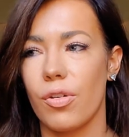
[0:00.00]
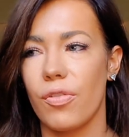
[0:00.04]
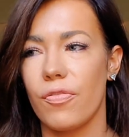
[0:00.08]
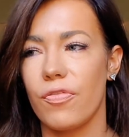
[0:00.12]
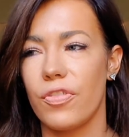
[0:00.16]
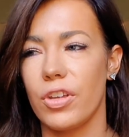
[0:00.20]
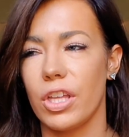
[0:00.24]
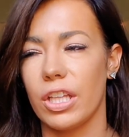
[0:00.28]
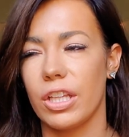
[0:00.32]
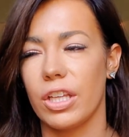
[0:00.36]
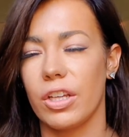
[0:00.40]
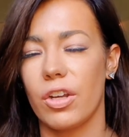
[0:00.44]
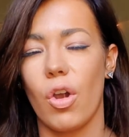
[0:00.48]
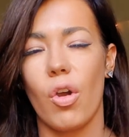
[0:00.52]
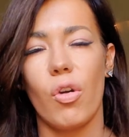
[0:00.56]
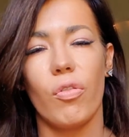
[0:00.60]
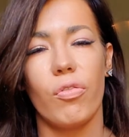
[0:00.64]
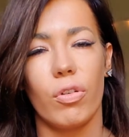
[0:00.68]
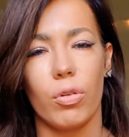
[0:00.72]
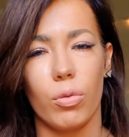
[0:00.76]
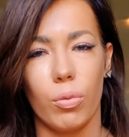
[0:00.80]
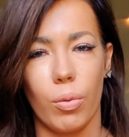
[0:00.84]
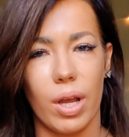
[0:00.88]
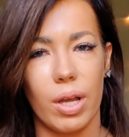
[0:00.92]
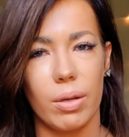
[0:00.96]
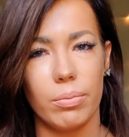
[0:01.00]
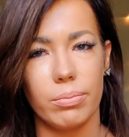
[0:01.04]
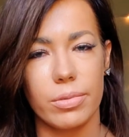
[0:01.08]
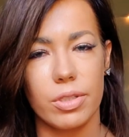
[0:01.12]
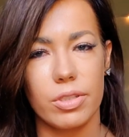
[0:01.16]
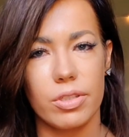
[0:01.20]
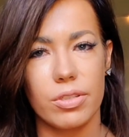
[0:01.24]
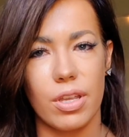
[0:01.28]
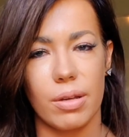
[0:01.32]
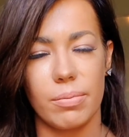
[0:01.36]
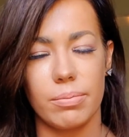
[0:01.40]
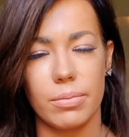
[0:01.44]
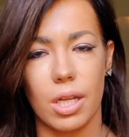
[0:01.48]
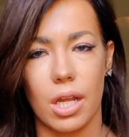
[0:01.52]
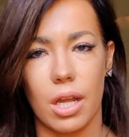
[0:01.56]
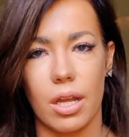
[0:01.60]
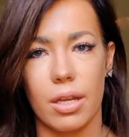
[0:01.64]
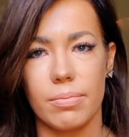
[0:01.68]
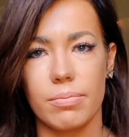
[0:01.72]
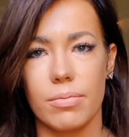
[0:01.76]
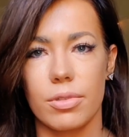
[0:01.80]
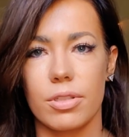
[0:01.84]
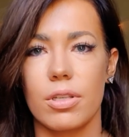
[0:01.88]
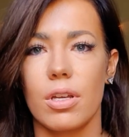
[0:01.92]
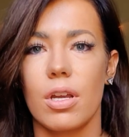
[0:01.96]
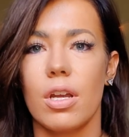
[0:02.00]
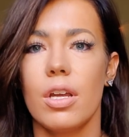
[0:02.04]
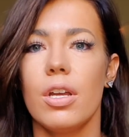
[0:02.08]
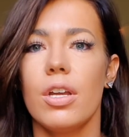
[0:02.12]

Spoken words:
feeling overwhelmed sometimes.